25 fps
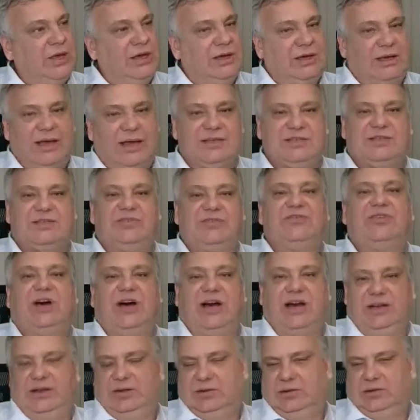
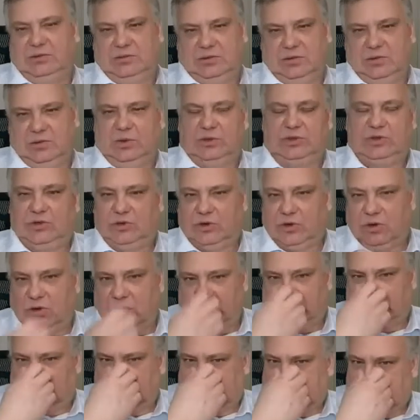castified, what do you
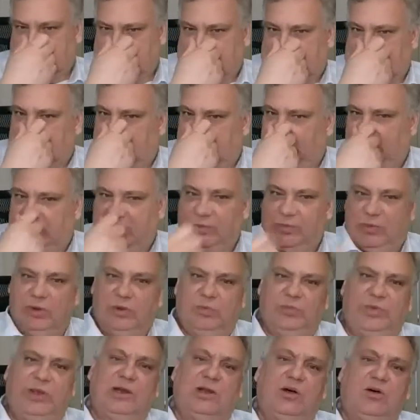call it? People
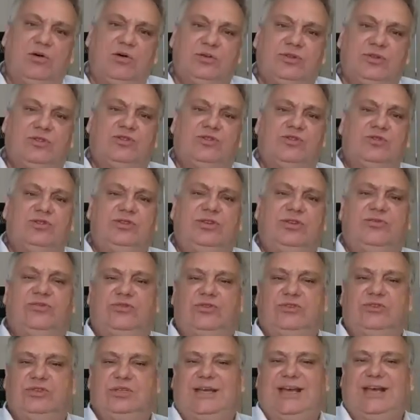belonged to
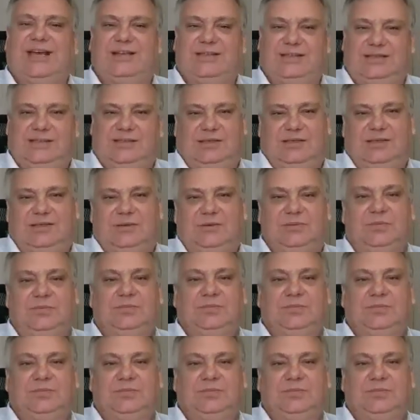different castes.